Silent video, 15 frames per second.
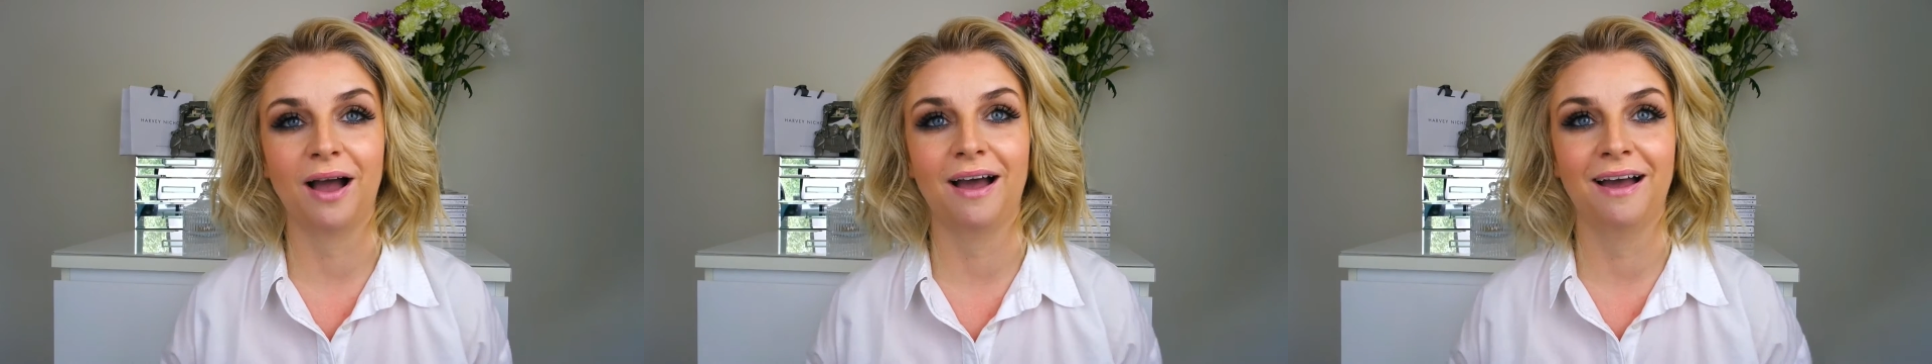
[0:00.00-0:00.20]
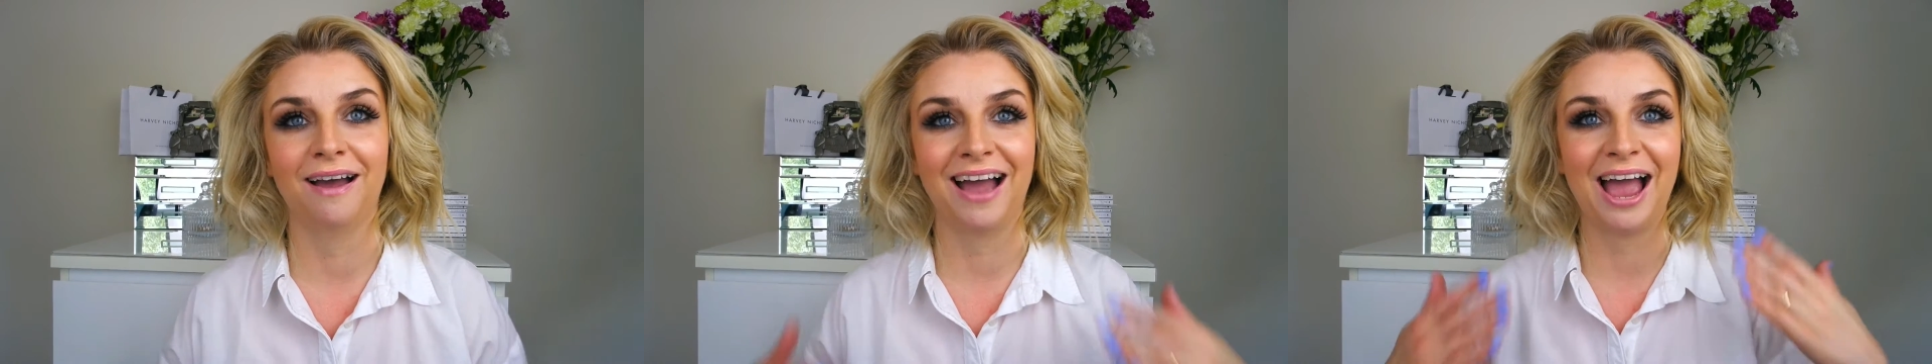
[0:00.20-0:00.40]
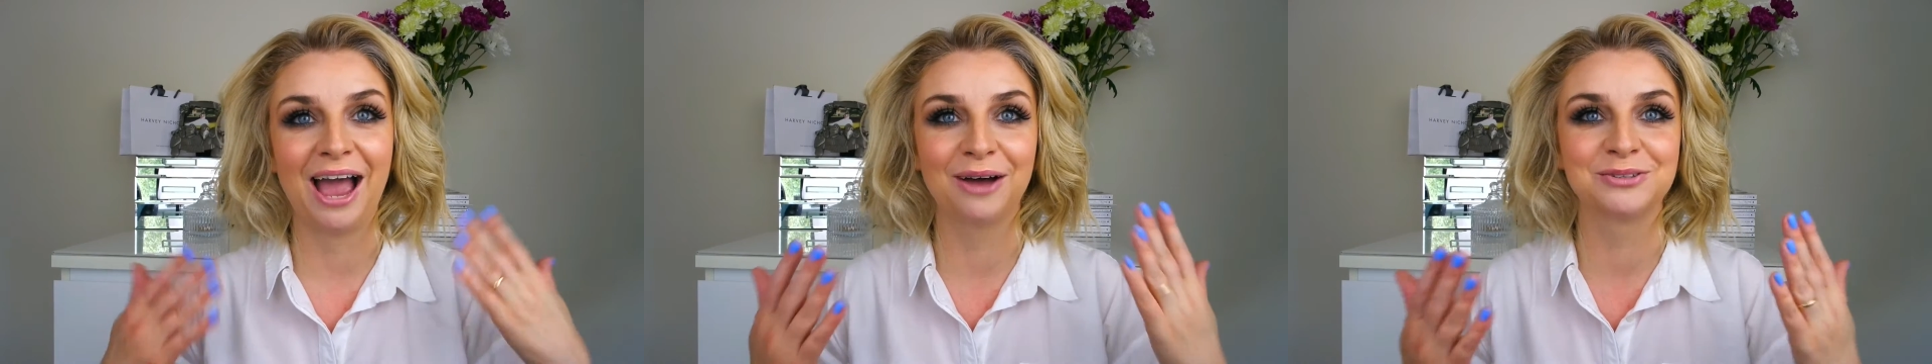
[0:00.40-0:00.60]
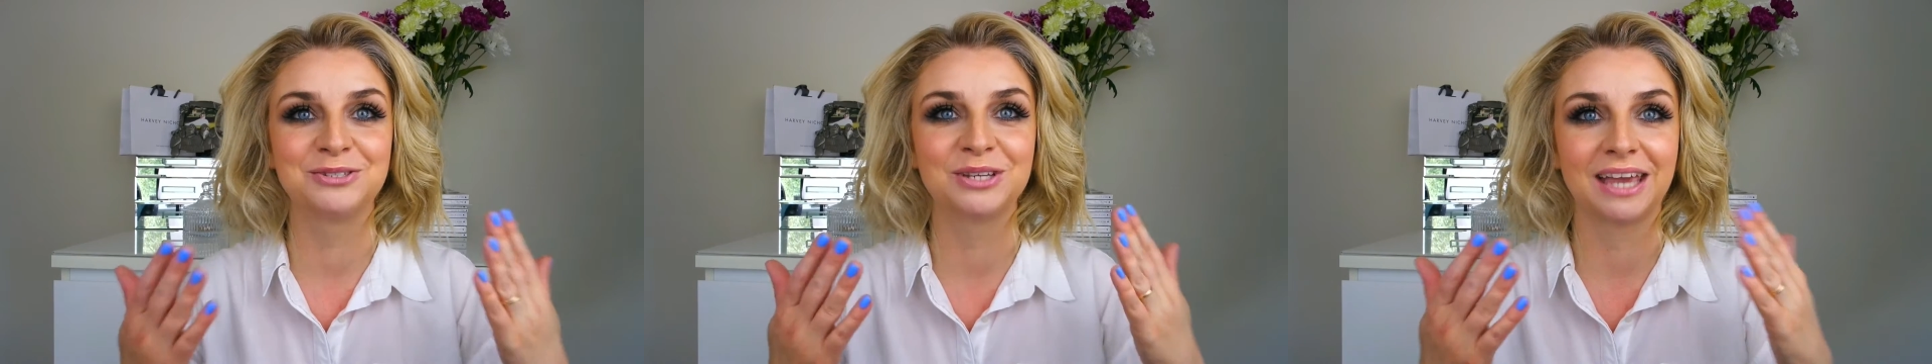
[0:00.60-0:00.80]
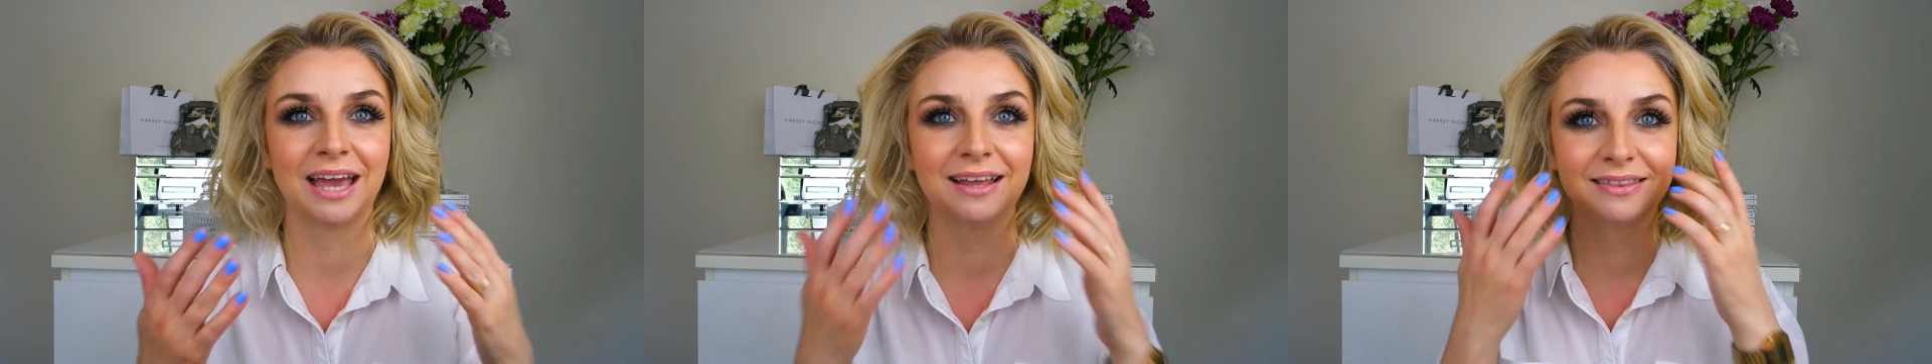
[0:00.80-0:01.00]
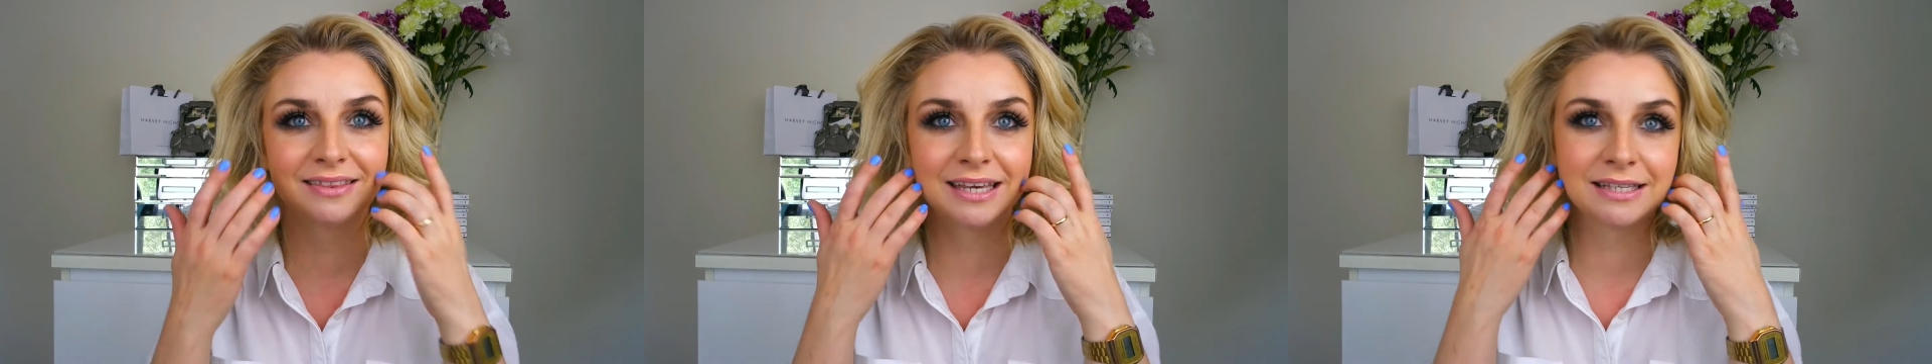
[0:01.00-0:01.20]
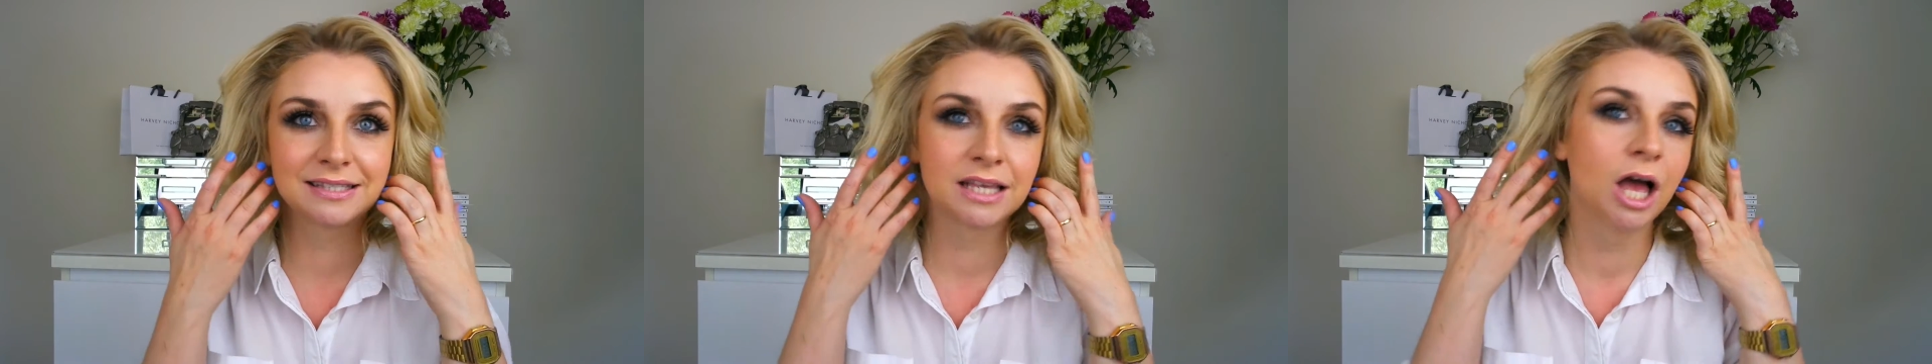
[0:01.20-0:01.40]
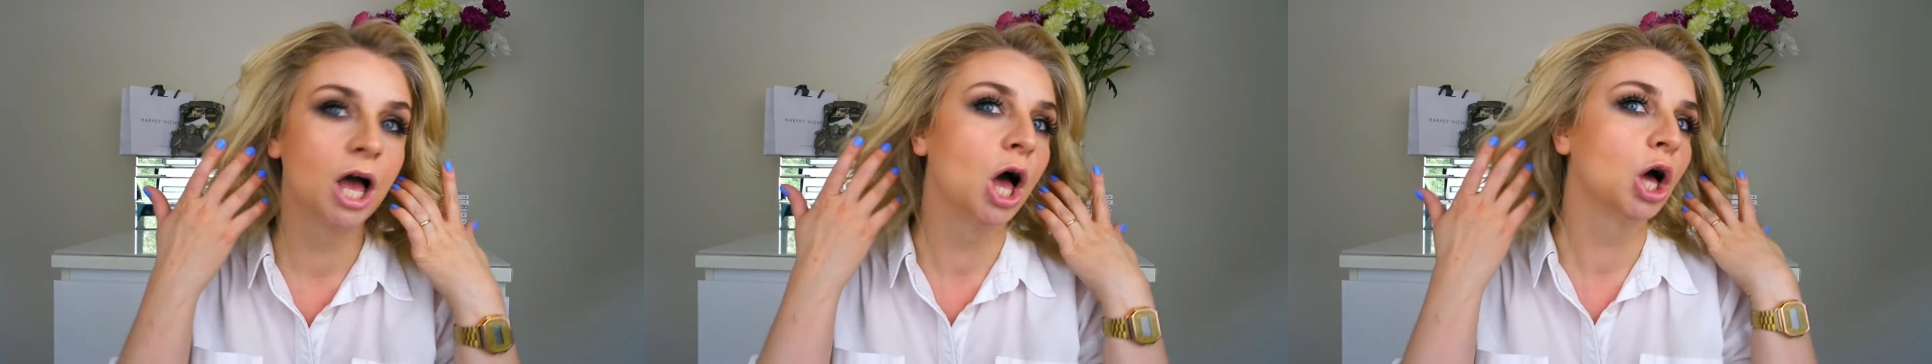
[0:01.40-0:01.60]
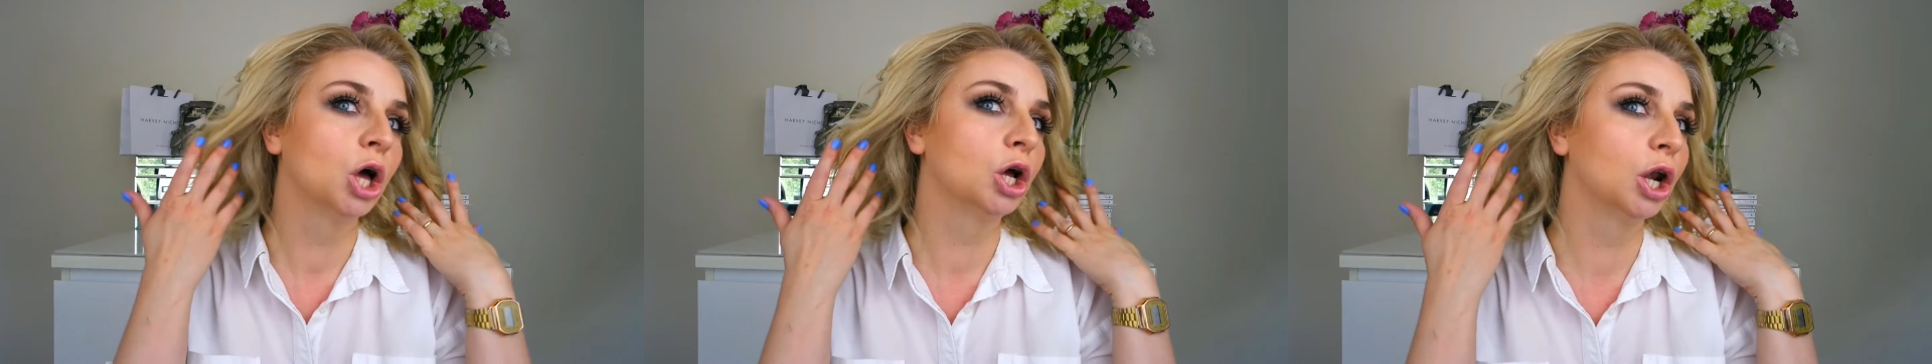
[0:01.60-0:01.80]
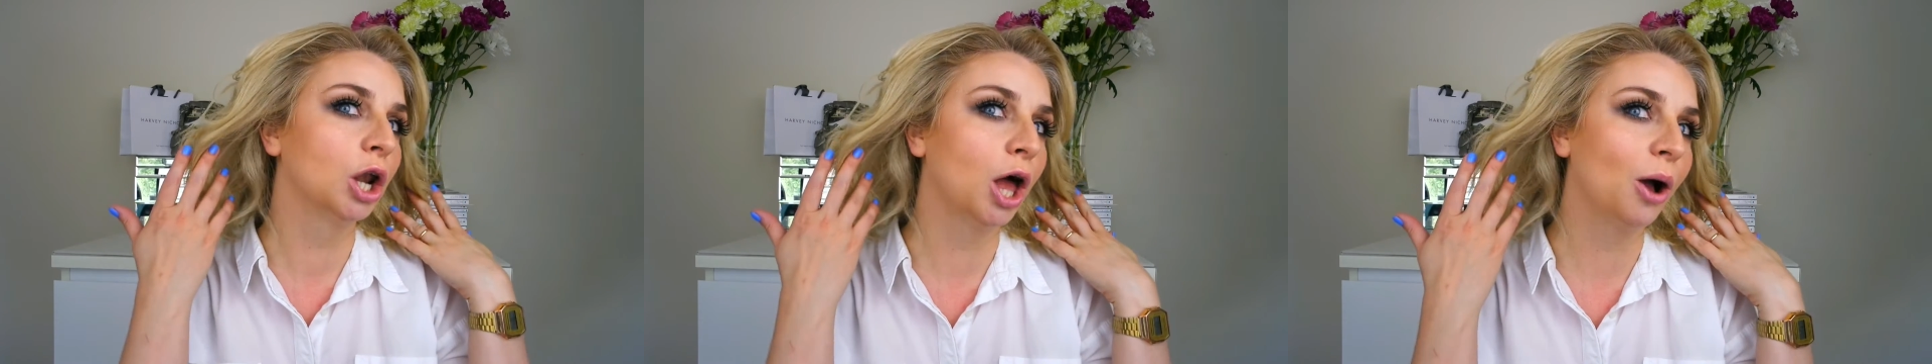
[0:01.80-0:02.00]
how to get this
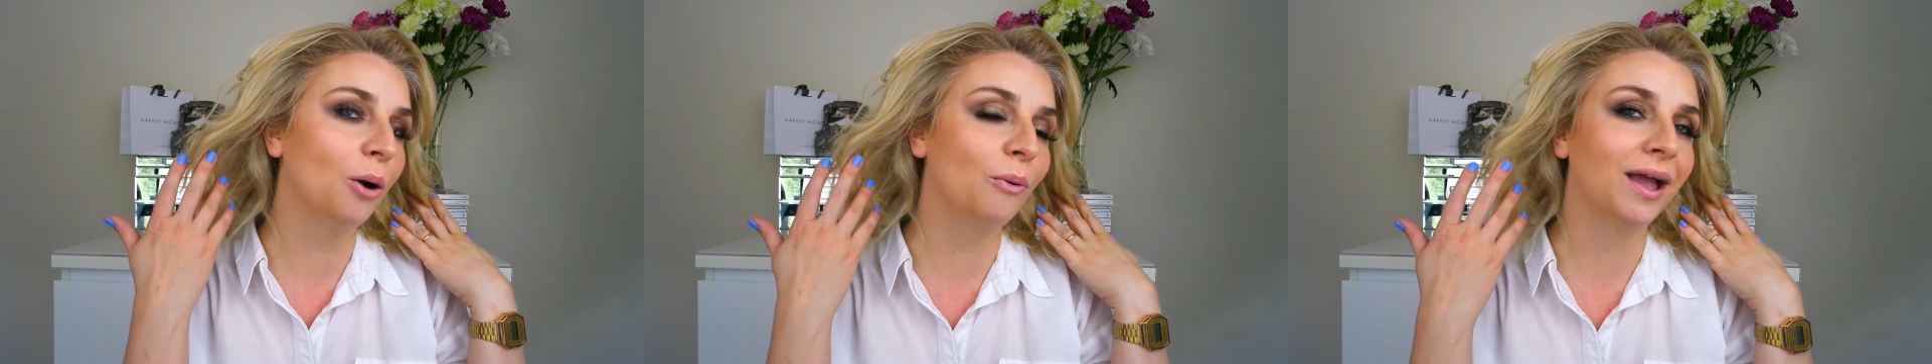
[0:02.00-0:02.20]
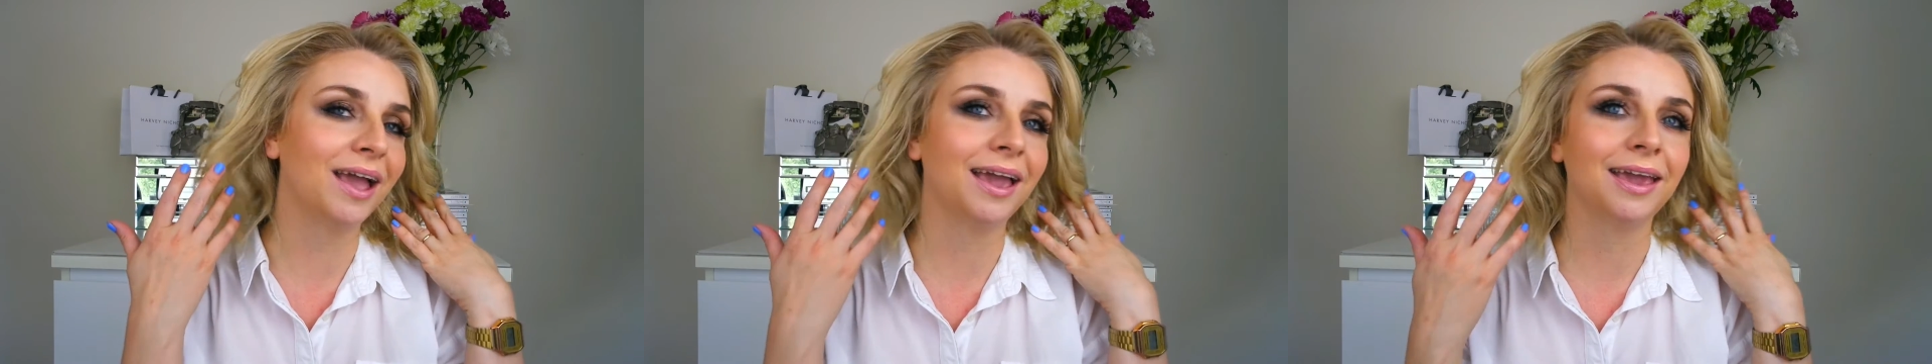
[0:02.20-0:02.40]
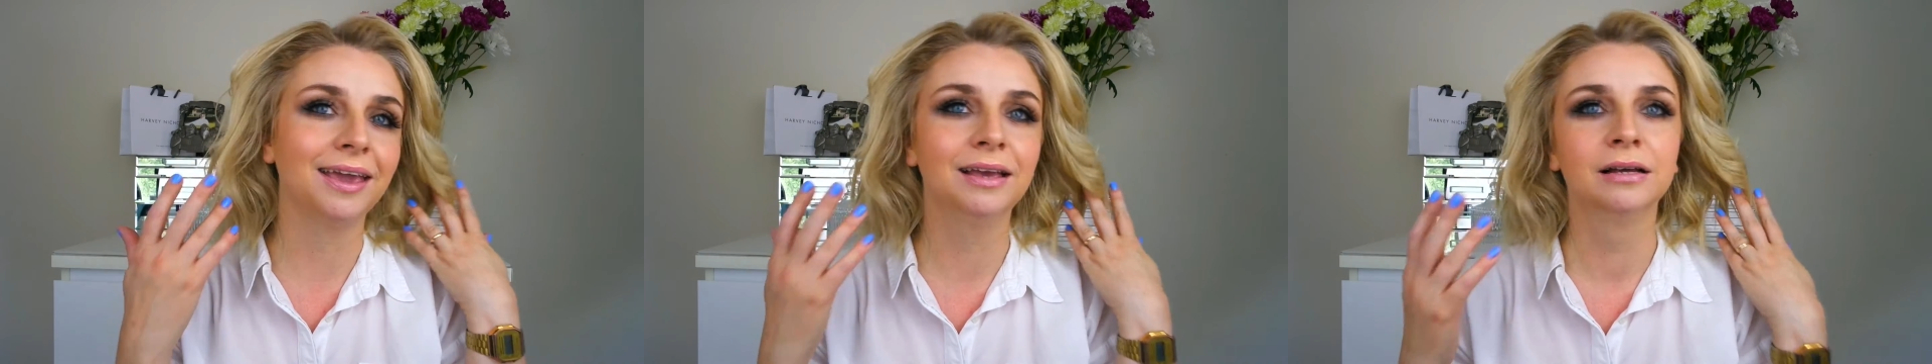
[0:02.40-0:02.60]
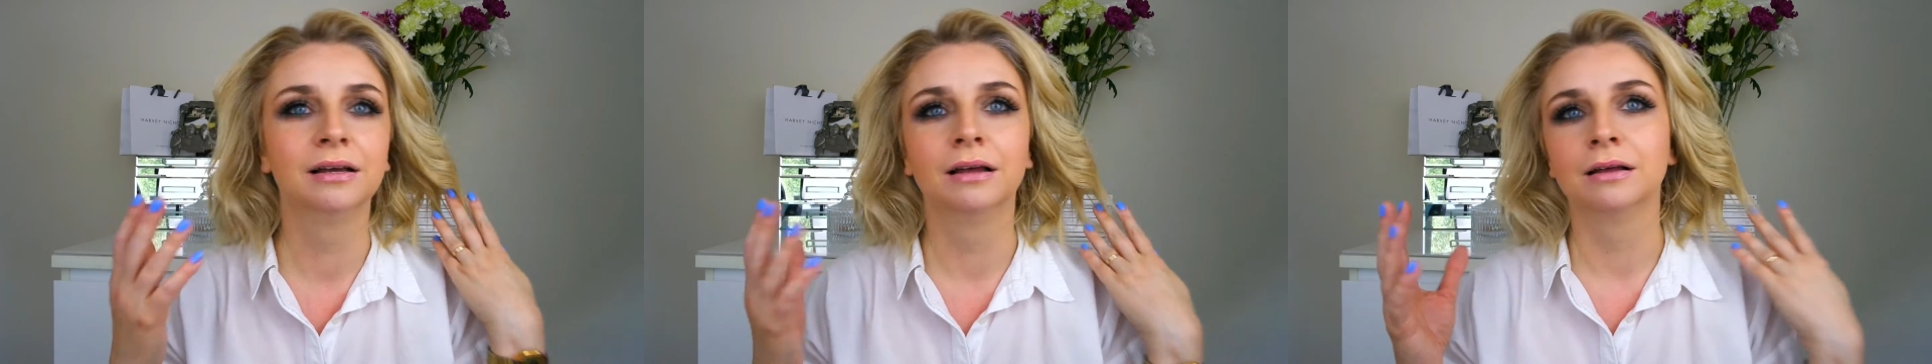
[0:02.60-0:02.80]
glowy,